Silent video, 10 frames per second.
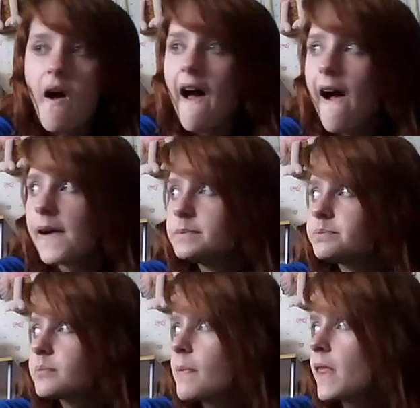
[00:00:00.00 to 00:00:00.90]
And
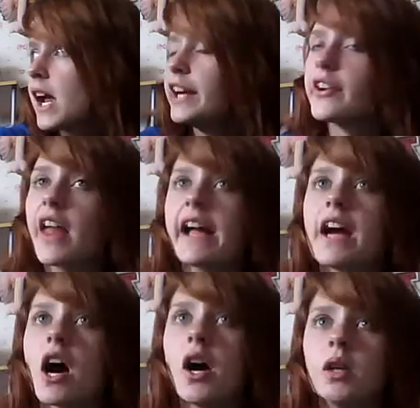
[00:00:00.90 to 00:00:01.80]
here they
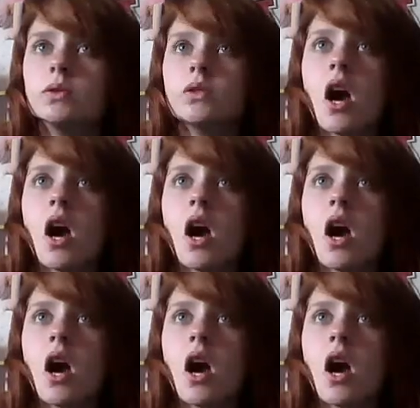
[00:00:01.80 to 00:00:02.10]
go.